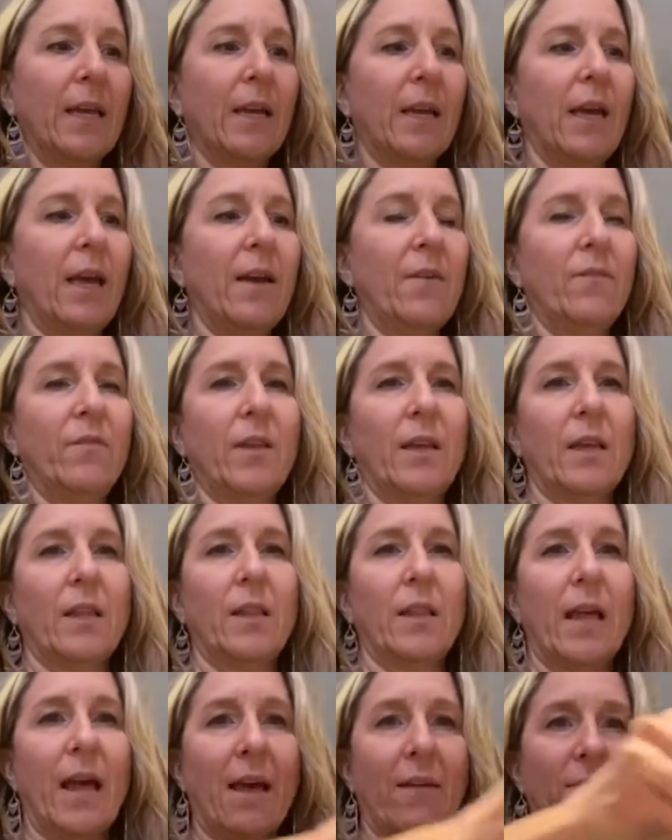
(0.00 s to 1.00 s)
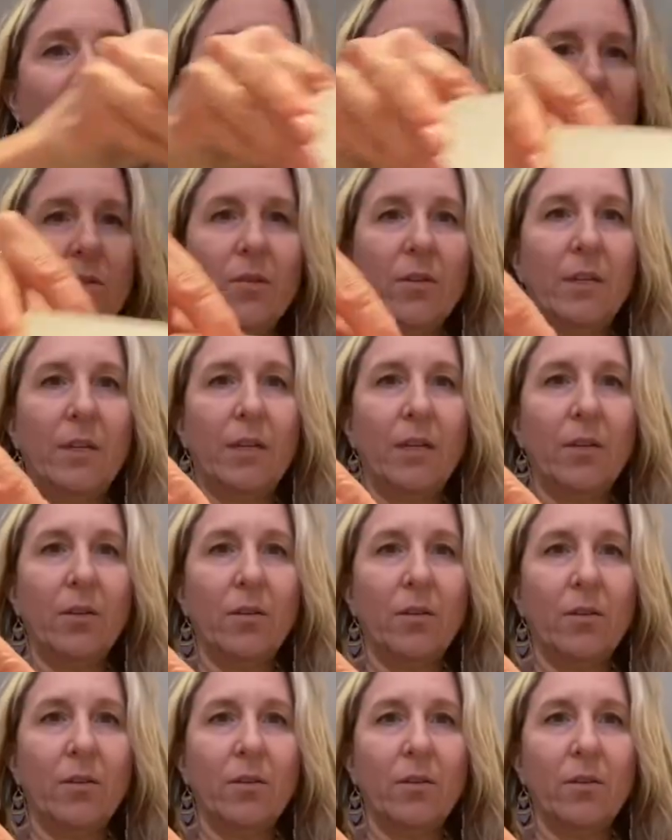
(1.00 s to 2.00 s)
I have like lavender
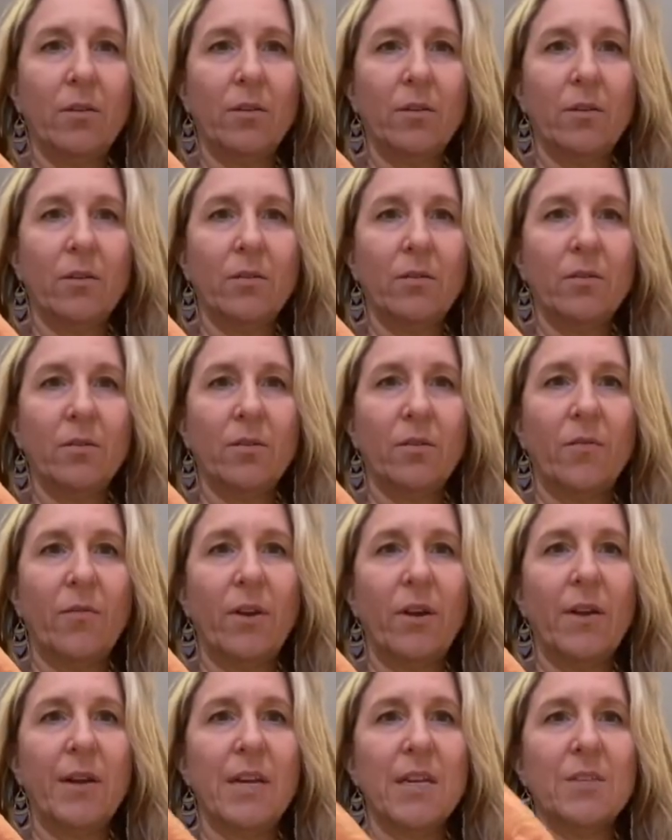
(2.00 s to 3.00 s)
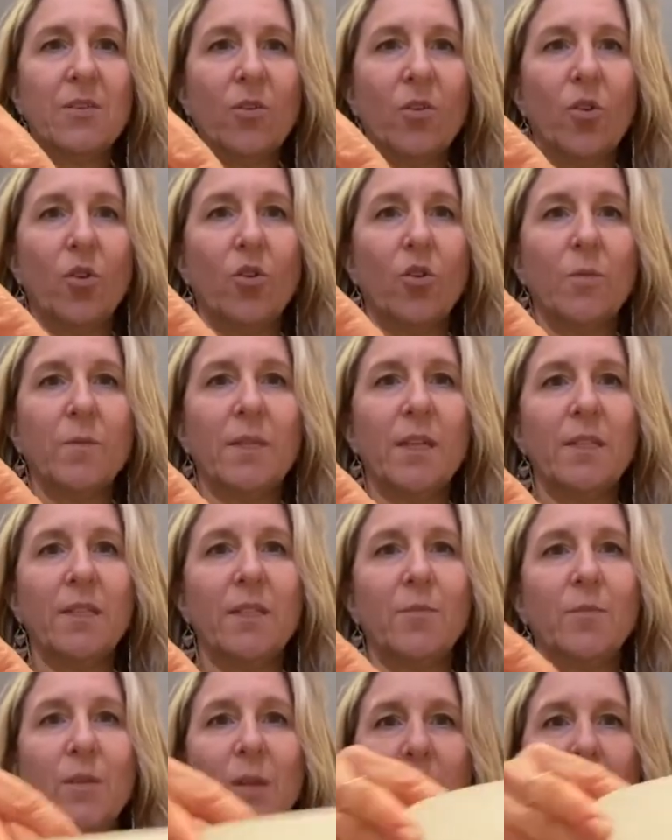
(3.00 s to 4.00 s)
here. So various herbs I
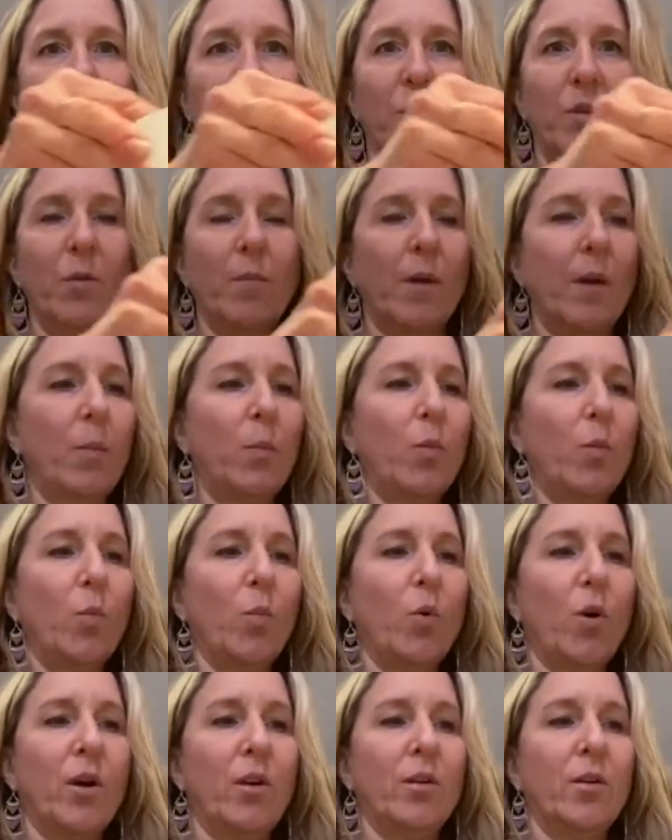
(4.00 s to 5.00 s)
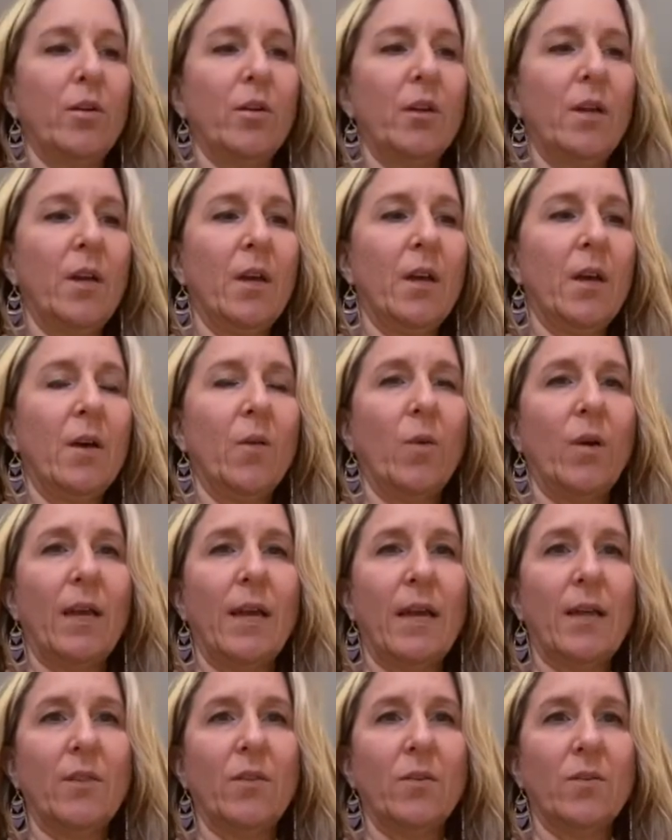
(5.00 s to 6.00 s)
sometimes put in my moon water. We'll
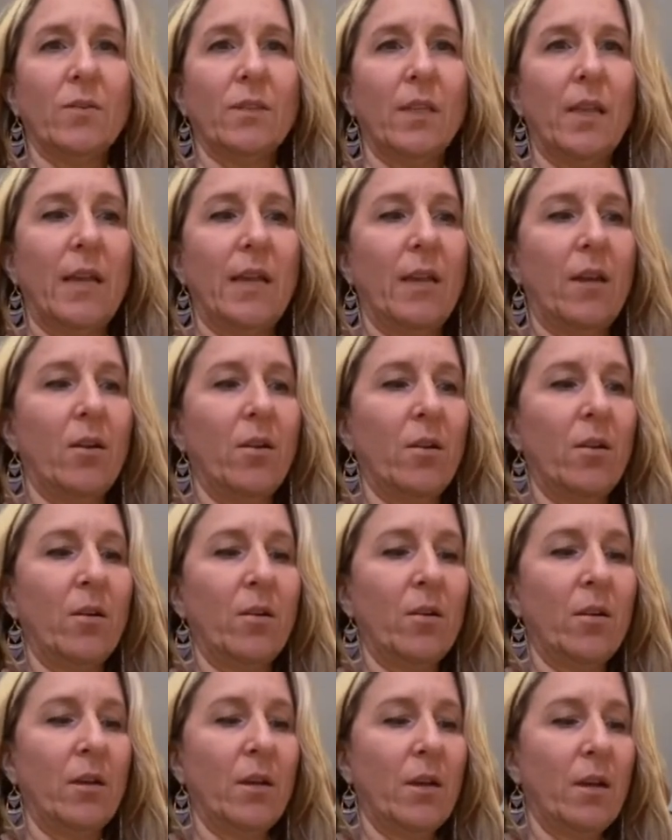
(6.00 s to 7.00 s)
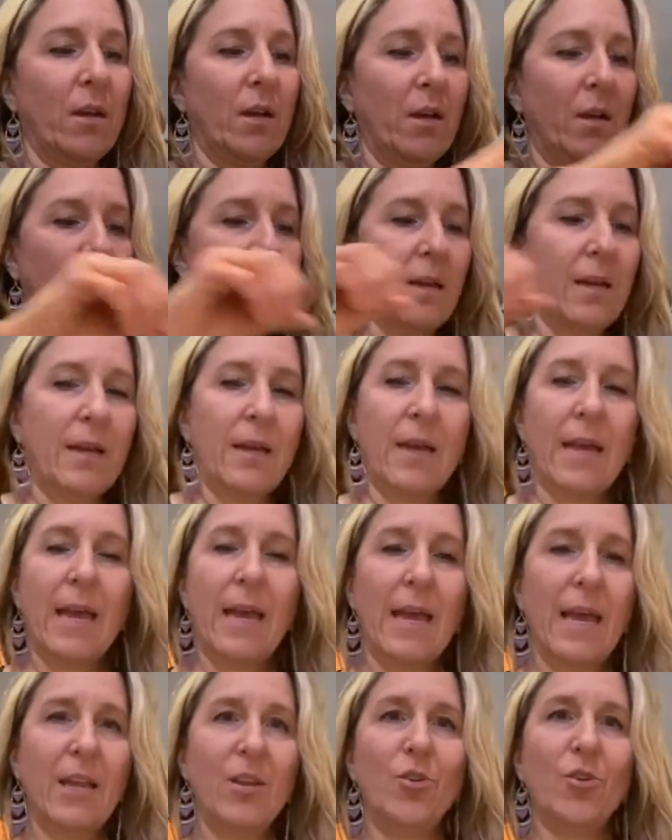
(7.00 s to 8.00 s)
add those later.
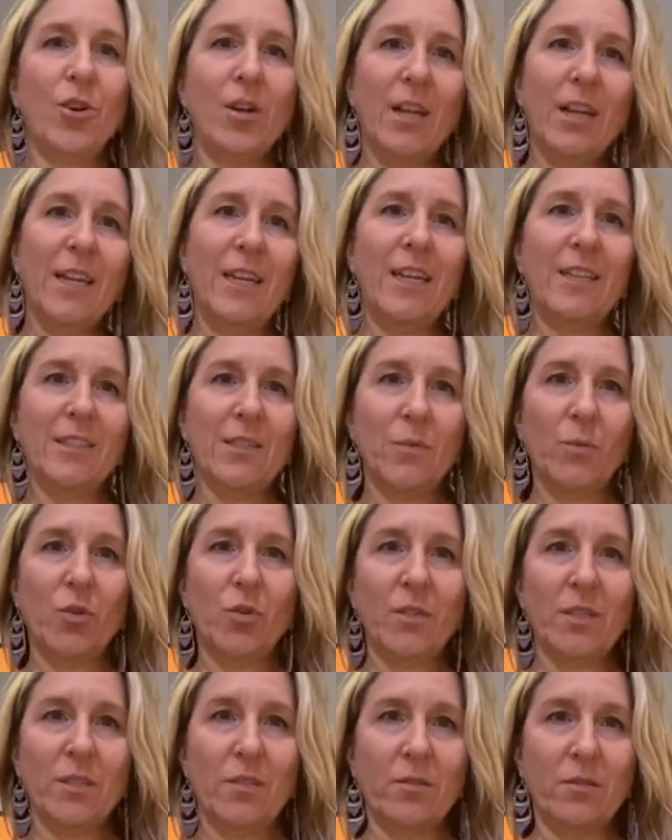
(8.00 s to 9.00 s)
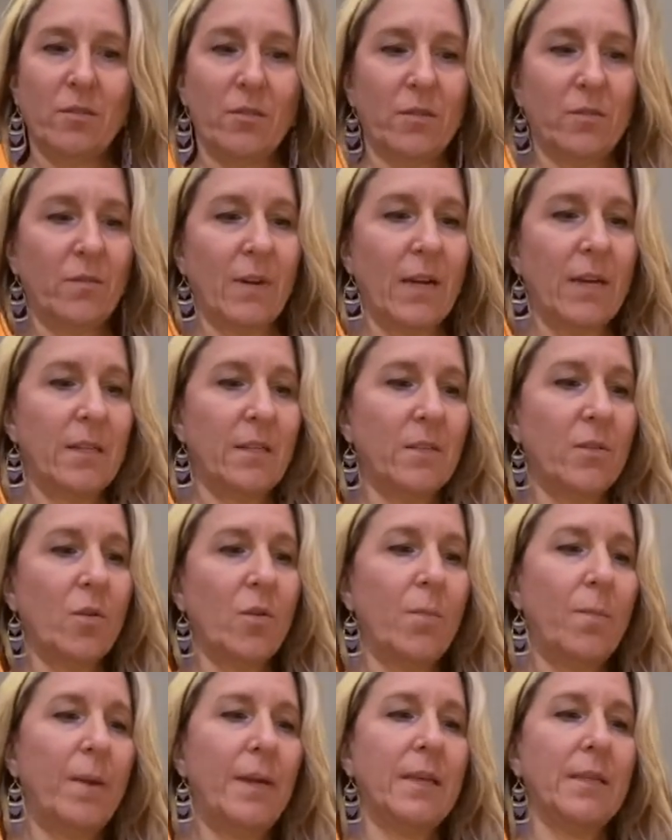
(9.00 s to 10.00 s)
And you're going to need some crystals, right? So
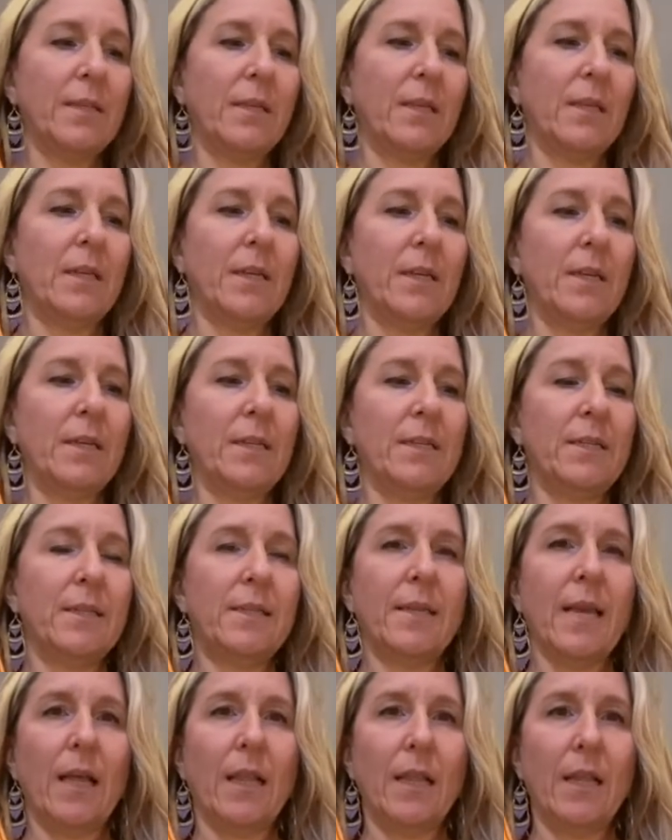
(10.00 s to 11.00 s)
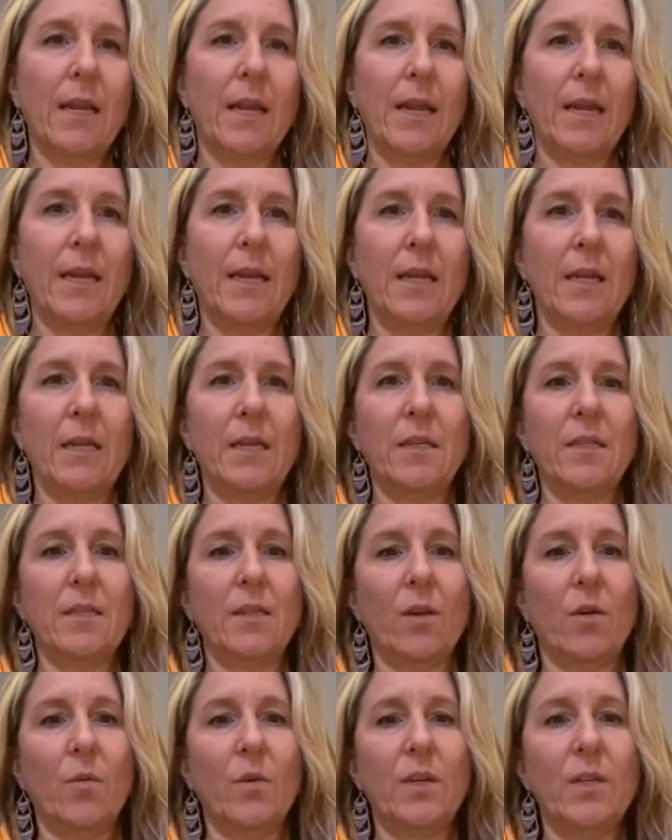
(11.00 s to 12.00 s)
basically, selenite is
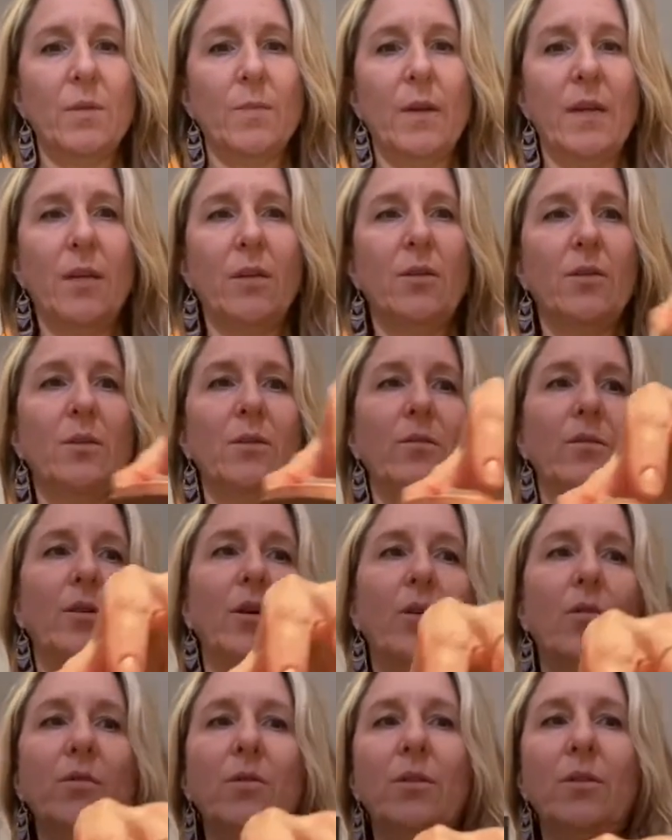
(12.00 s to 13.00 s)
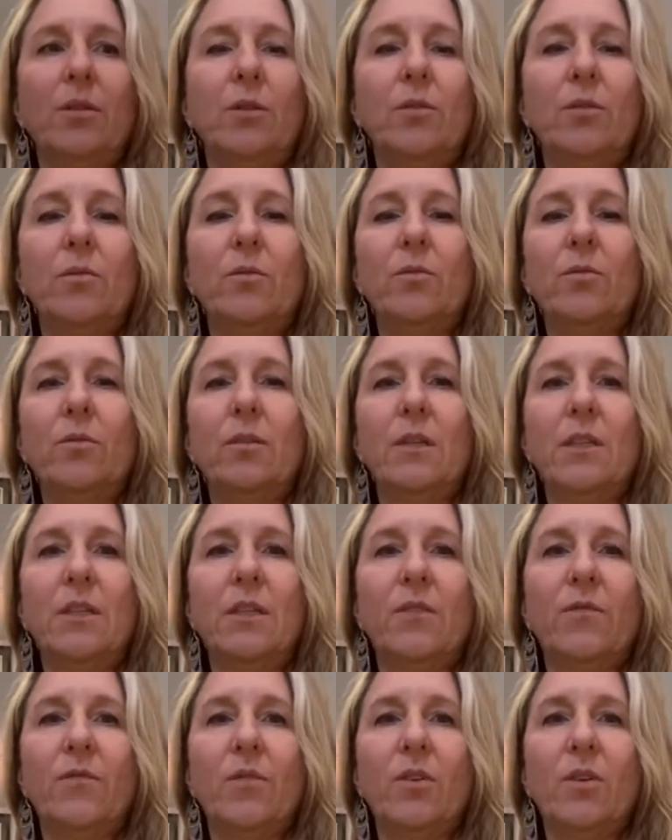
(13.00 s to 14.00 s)
always my good go-to.
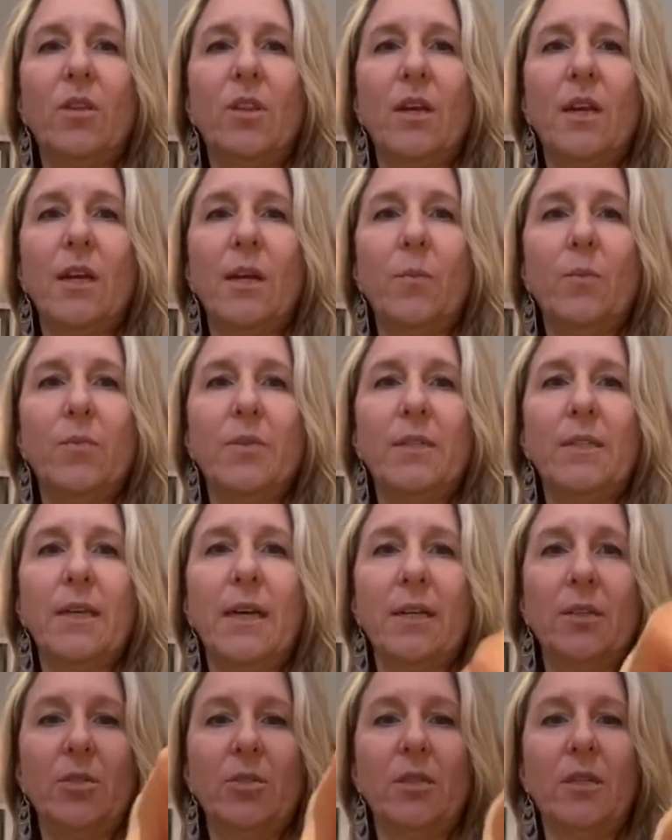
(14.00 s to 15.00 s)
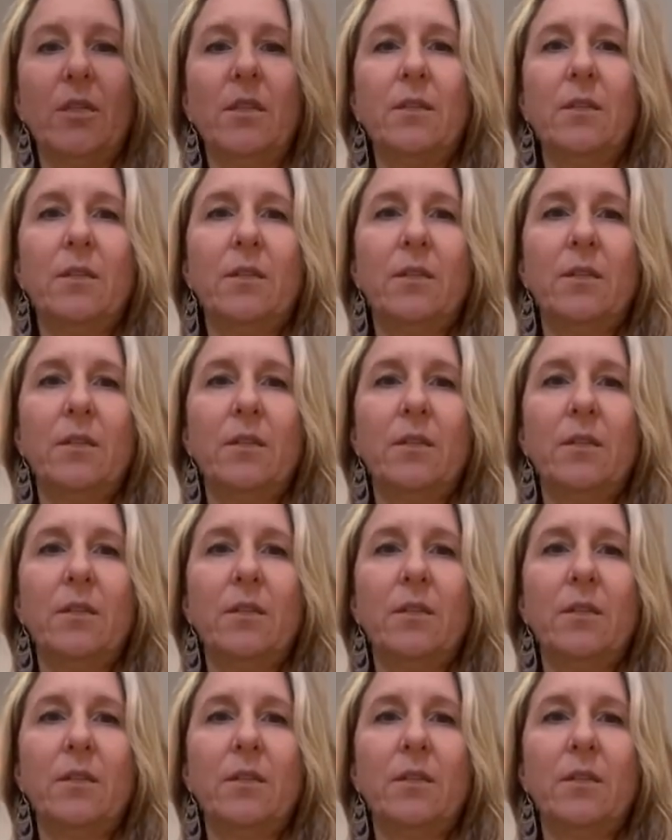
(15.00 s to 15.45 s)
It's for good luck and protection,